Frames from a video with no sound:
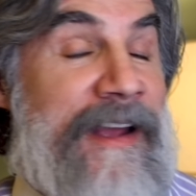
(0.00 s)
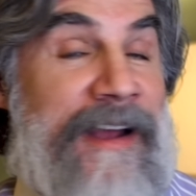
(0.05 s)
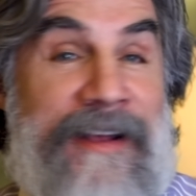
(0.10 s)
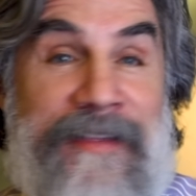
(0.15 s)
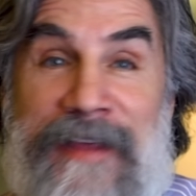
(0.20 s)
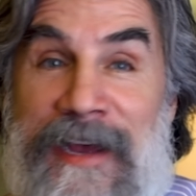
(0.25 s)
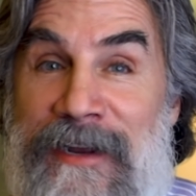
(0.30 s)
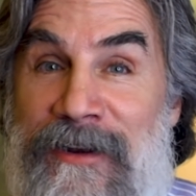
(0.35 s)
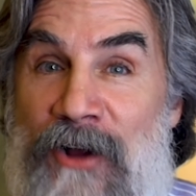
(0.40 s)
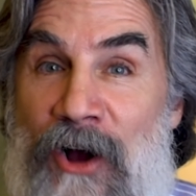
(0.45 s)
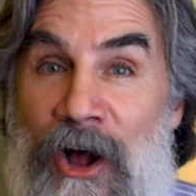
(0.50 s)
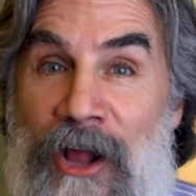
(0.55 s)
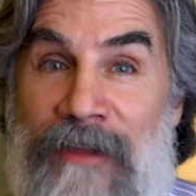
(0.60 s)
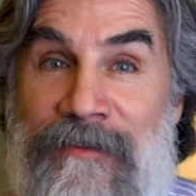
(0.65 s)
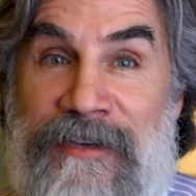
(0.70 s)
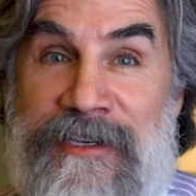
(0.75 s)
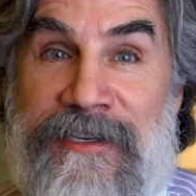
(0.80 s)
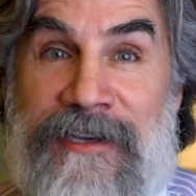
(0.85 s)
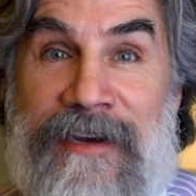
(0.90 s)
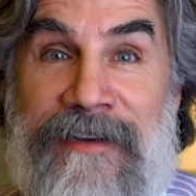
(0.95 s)
And then all
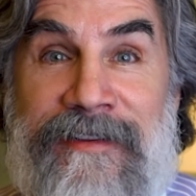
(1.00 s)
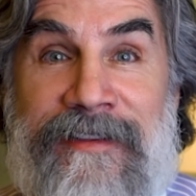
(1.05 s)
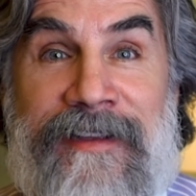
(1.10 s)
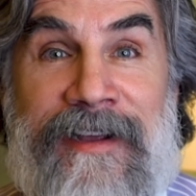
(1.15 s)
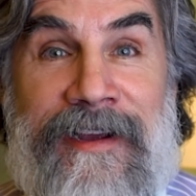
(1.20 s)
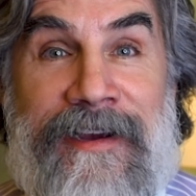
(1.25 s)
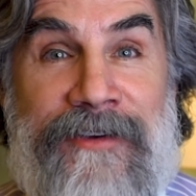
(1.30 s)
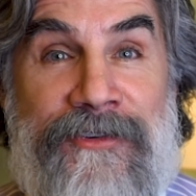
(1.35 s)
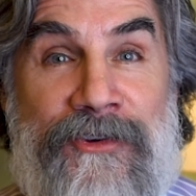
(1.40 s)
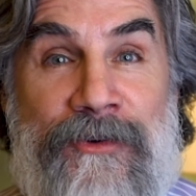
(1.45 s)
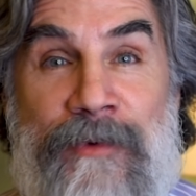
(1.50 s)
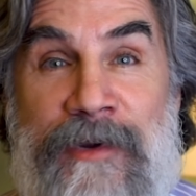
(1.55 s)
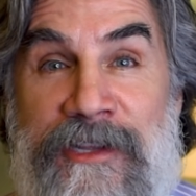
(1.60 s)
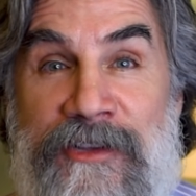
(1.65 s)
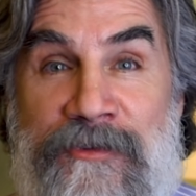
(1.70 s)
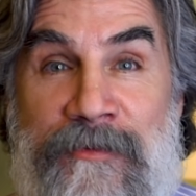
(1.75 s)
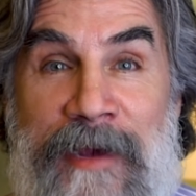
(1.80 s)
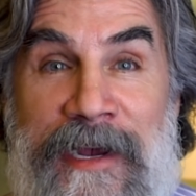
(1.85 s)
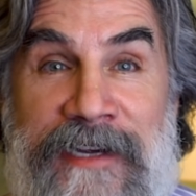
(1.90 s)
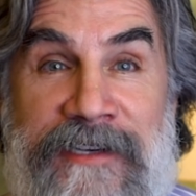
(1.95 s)
of a sudden, the guys who read
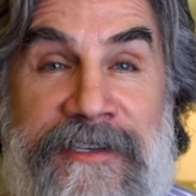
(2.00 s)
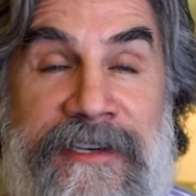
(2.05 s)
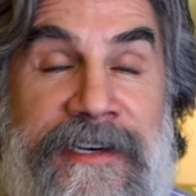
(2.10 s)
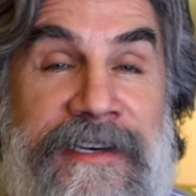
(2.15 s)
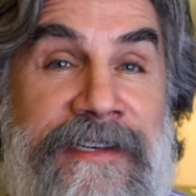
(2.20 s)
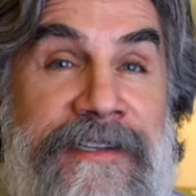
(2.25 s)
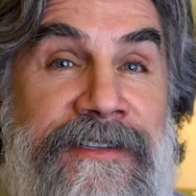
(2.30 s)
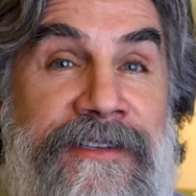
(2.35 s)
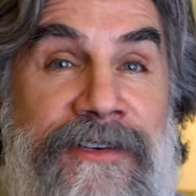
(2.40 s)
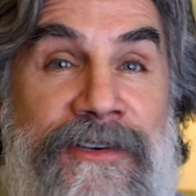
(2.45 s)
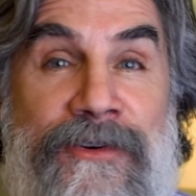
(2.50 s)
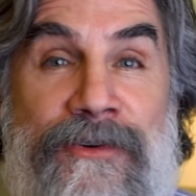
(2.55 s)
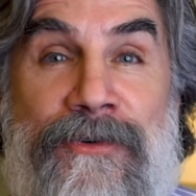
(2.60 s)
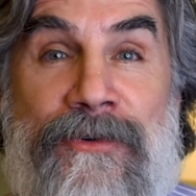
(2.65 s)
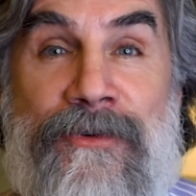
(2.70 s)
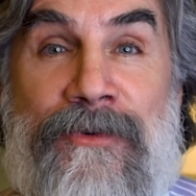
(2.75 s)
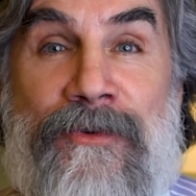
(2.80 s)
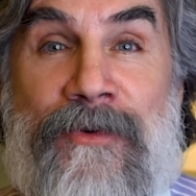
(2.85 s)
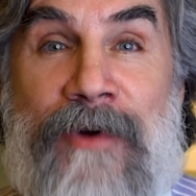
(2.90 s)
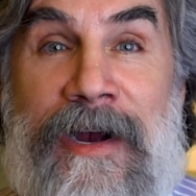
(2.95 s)
these magazines,
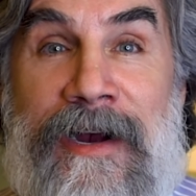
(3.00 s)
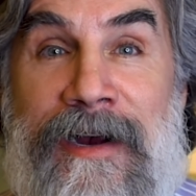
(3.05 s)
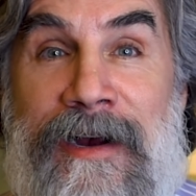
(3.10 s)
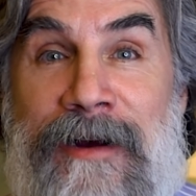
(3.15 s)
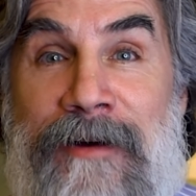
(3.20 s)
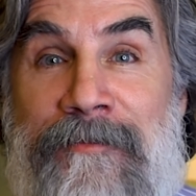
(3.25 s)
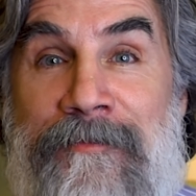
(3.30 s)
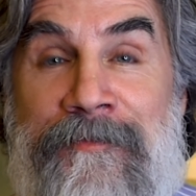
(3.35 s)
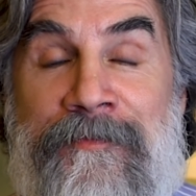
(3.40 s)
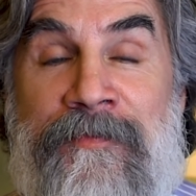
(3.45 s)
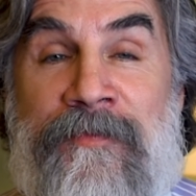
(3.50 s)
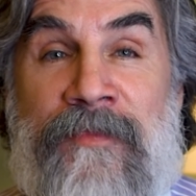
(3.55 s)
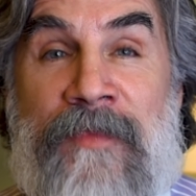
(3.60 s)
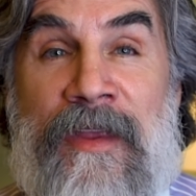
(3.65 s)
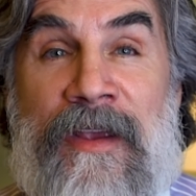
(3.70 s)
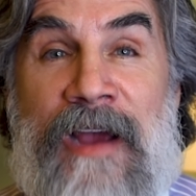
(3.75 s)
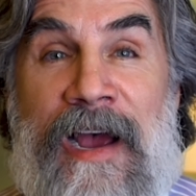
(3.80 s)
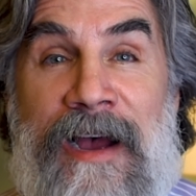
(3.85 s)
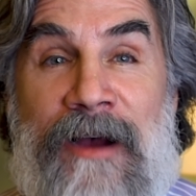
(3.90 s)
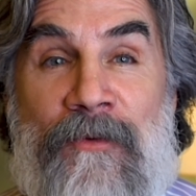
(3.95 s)
who um,
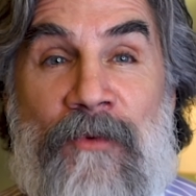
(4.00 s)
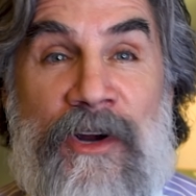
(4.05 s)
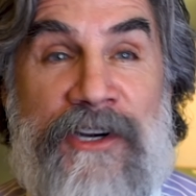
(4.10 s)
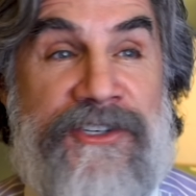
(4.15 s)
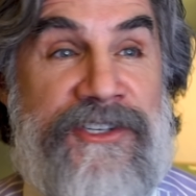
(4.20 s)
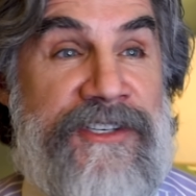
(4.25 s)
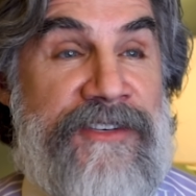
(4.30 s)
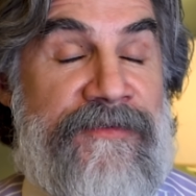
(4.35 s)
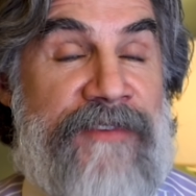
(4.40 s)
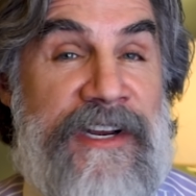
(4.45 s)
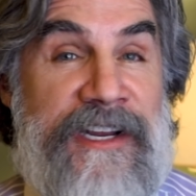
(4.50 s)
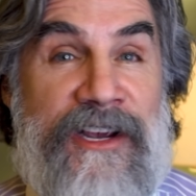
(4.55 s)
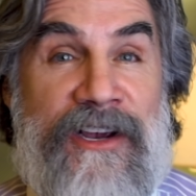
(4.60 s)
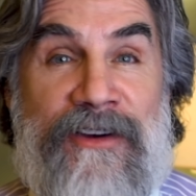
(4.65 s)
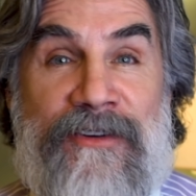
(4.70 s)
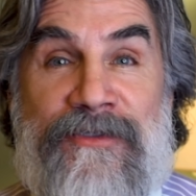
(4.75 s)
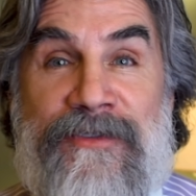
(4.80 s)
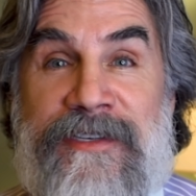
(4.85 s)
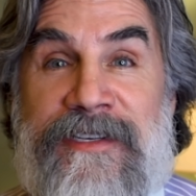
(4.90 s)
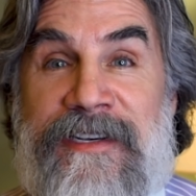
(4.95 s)
uh, watch these
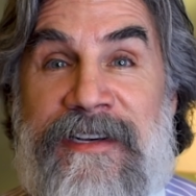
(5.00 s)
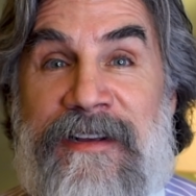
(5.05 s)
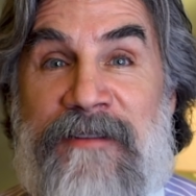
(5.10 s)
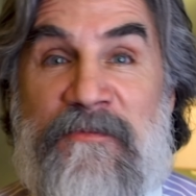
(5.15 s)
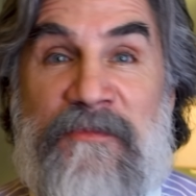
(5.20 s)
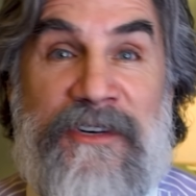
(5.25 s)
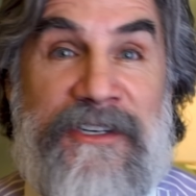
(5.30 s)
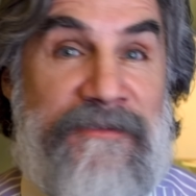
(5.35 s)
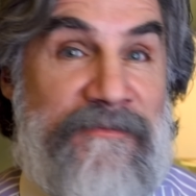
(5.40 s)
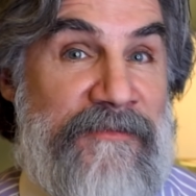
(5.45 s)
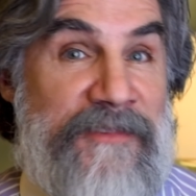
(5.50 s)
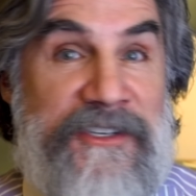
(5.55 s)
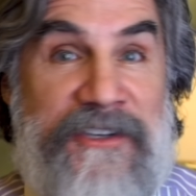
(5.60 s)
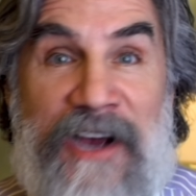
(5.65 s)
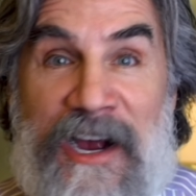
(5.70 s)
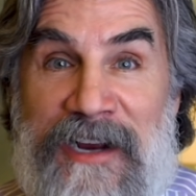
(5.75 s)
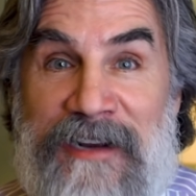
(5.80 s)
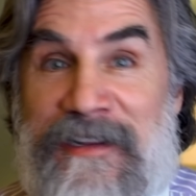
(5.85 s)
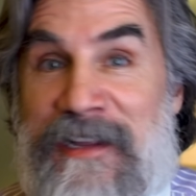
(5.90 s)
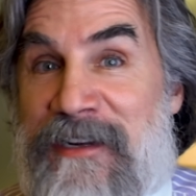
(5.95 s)
videos, and we're, we're,
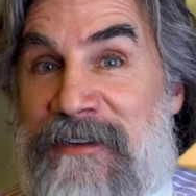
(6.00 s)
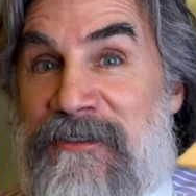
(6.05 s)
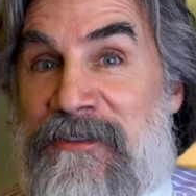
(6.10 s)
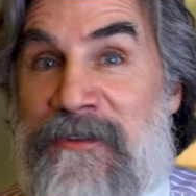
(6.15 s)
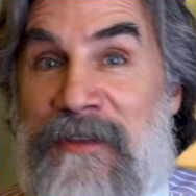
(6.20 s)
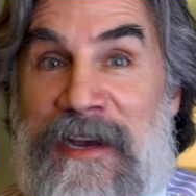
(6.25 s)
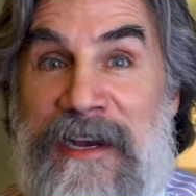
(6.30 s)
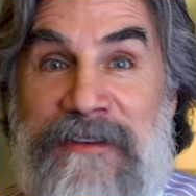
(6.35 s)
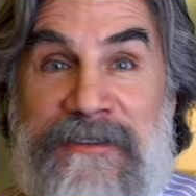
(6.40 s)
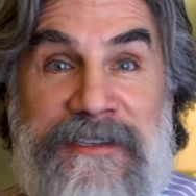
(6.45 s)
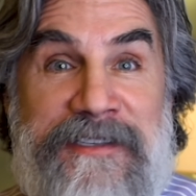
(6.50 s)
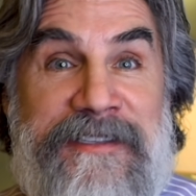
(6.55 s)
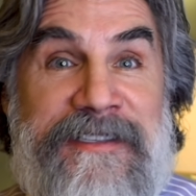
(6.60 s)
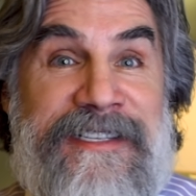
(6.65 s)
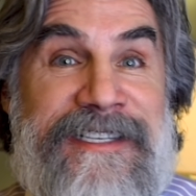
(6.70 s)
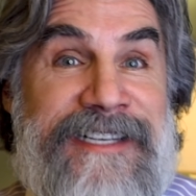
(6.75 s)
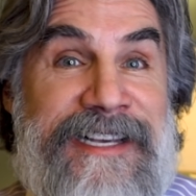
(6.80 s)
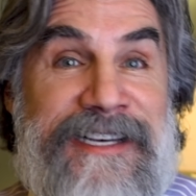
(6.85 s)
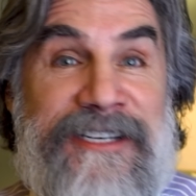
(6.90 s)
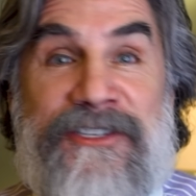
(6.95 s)
talking like
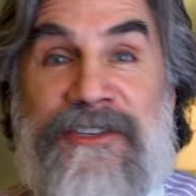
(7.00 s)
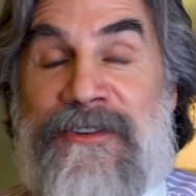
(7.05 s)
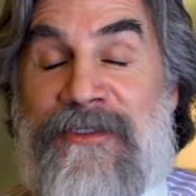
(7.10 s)
2006,